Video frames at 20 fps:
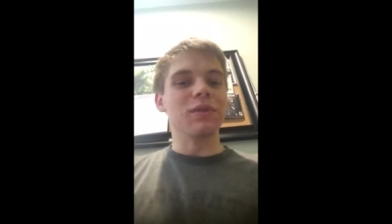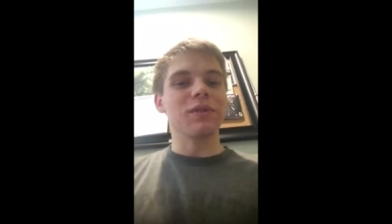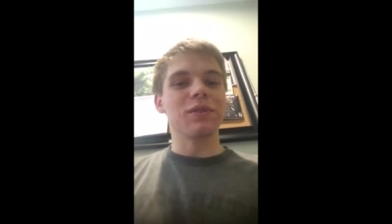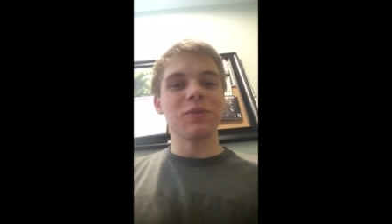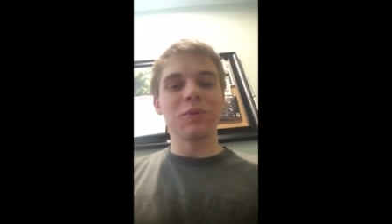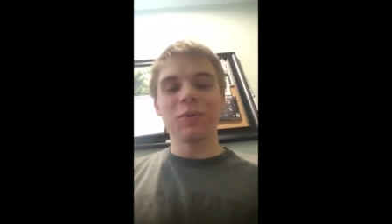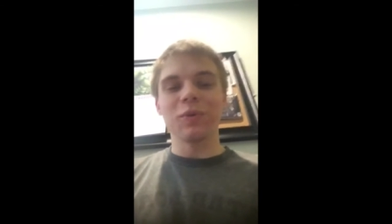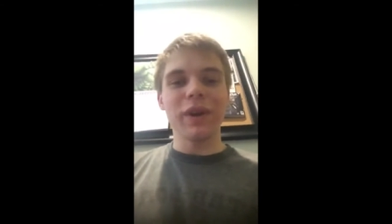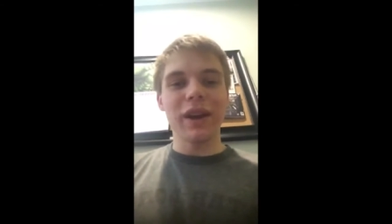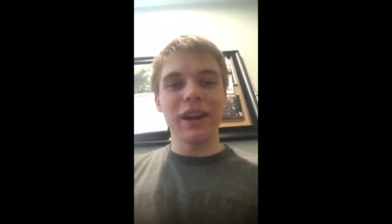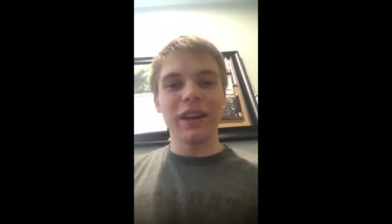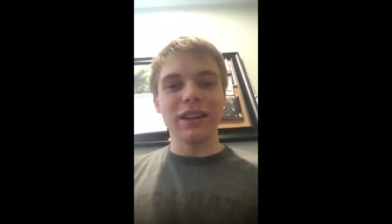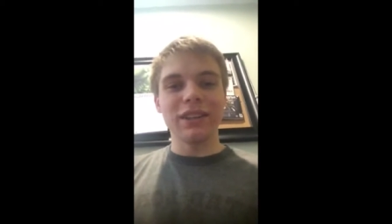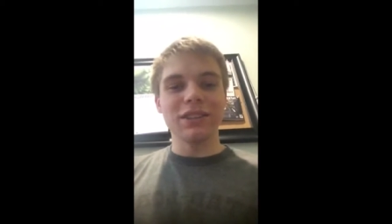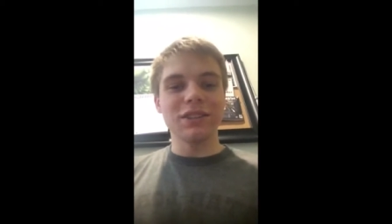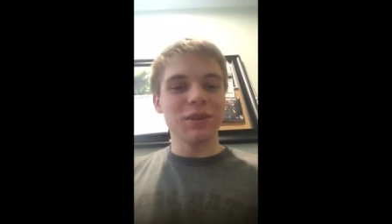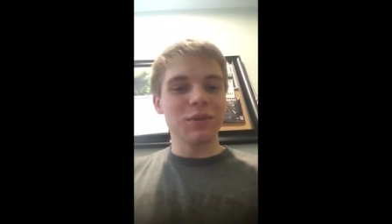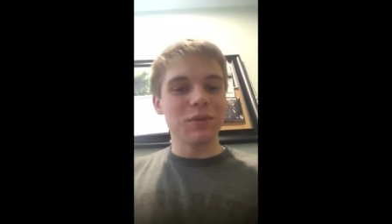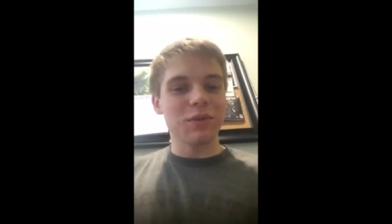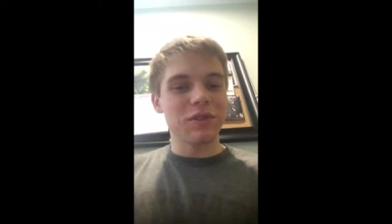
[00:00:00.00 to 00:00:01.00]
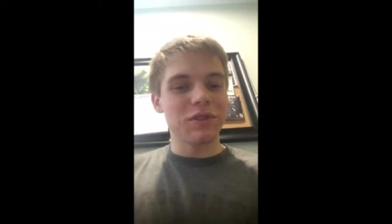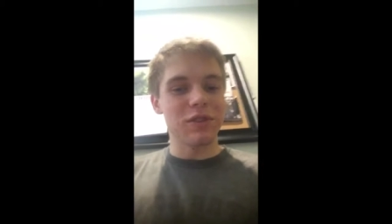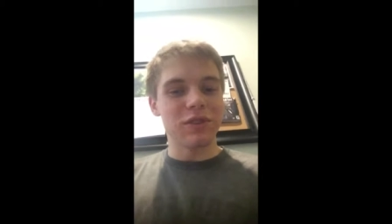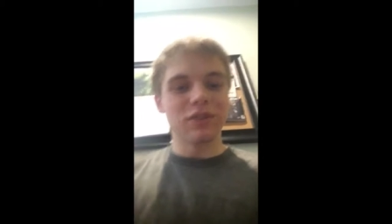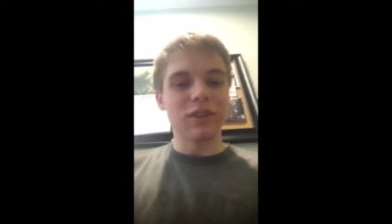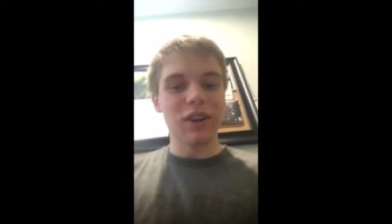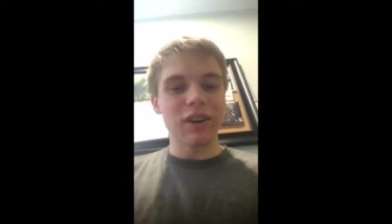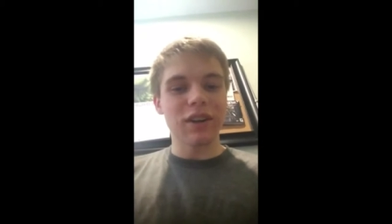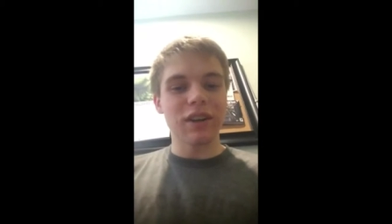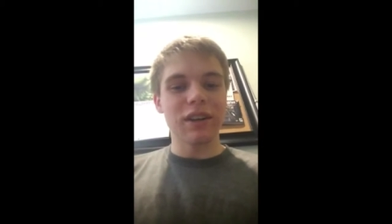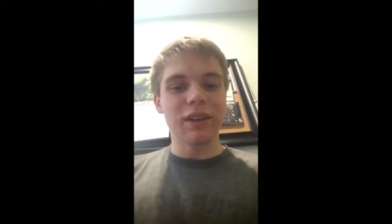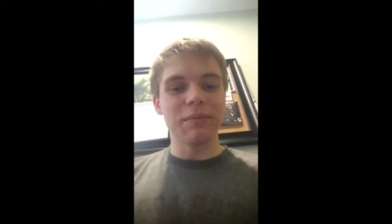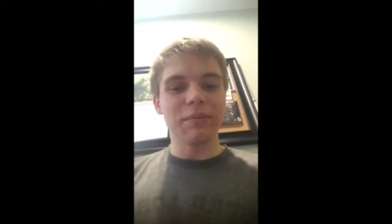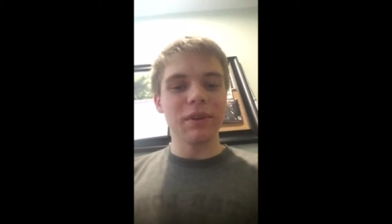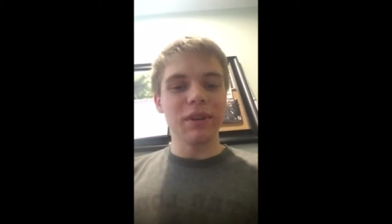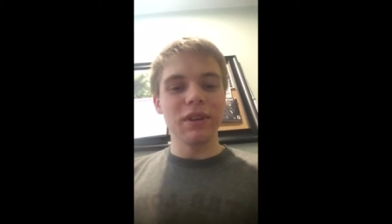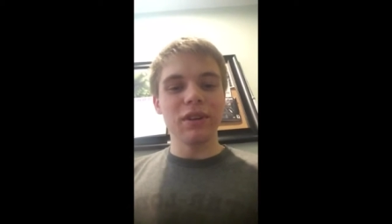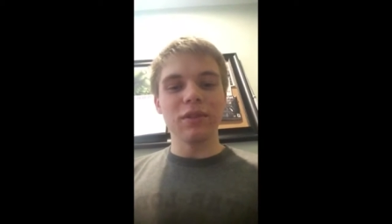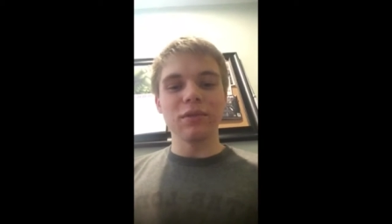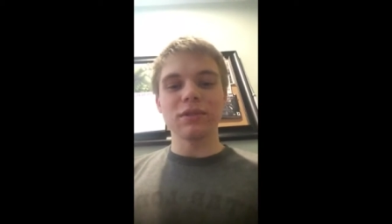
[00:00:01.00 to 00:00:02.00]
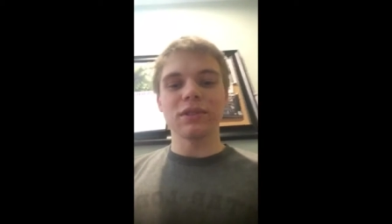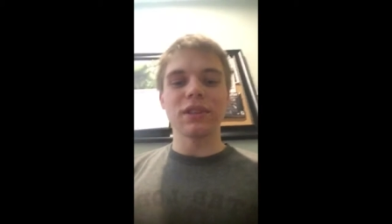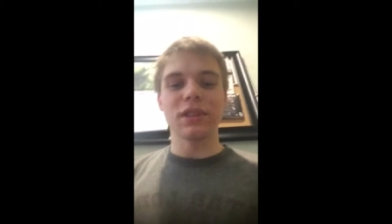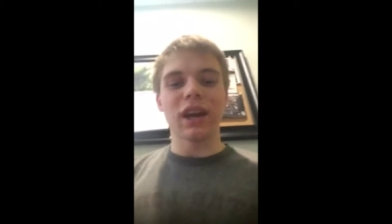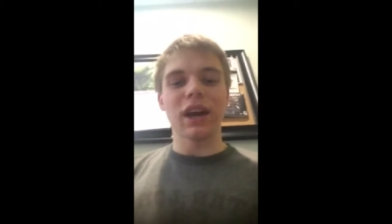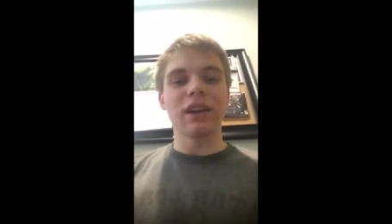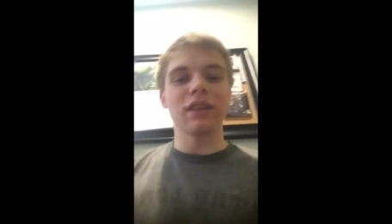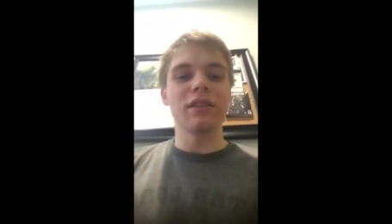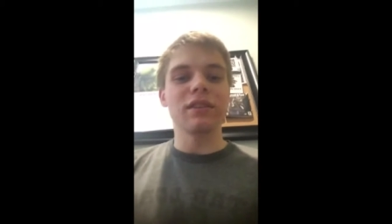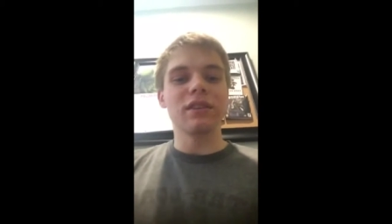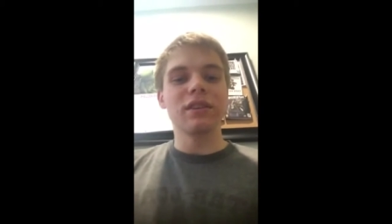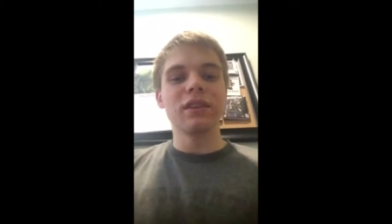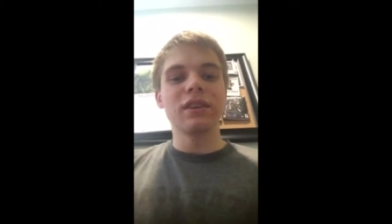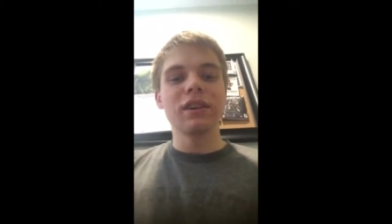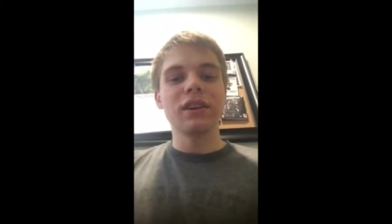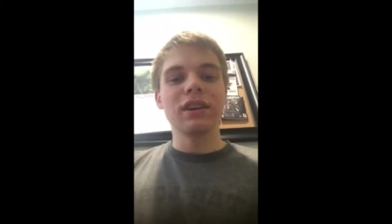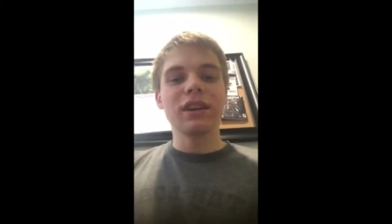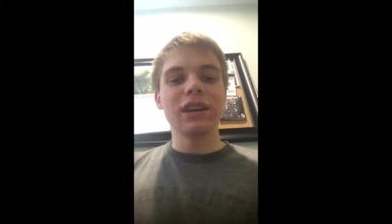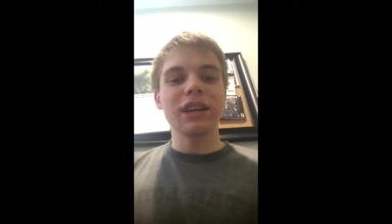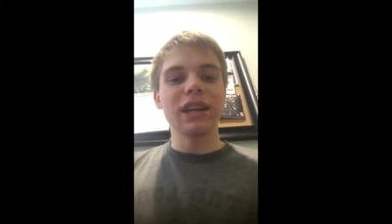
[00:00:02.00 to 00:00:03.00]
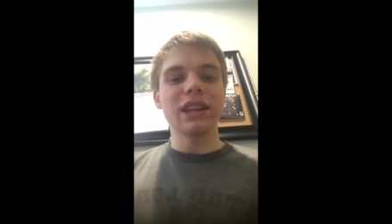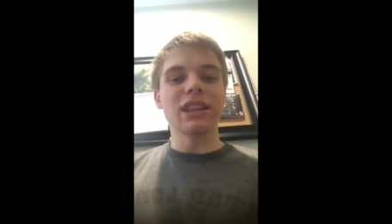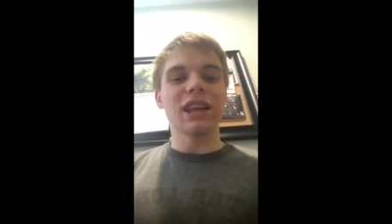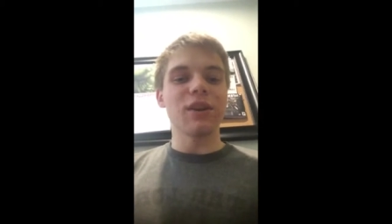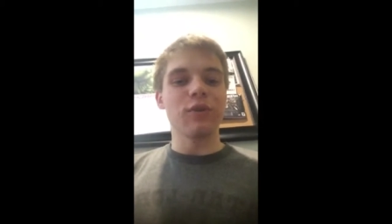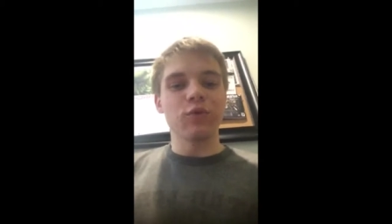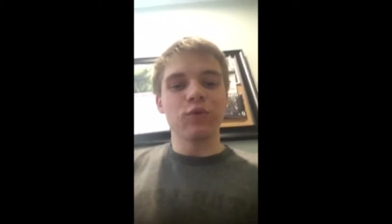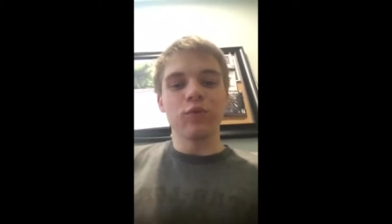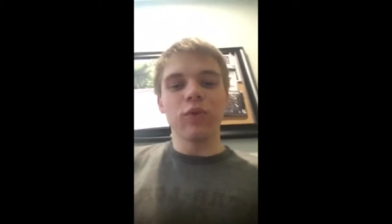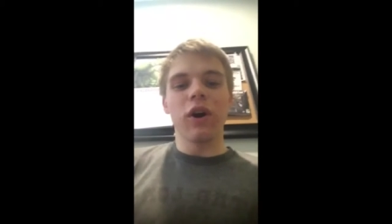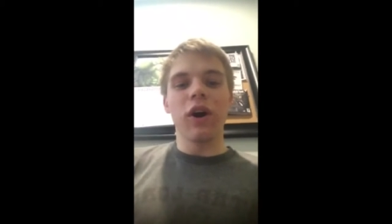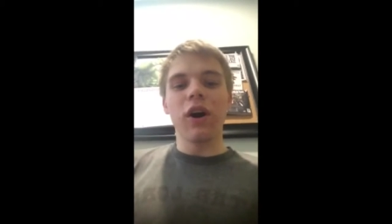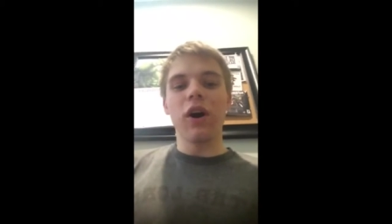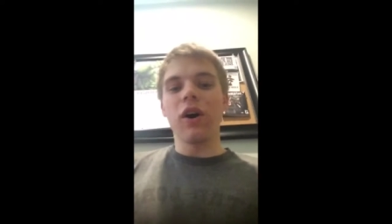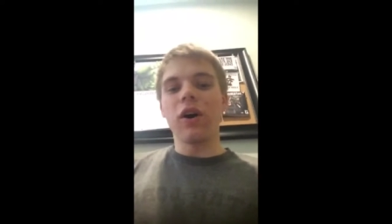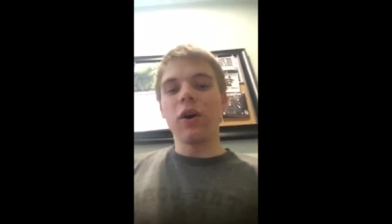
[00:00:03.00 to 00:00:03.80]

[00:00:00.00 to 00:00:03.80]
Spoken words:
great. He's so snarky, but he knows how to get that raw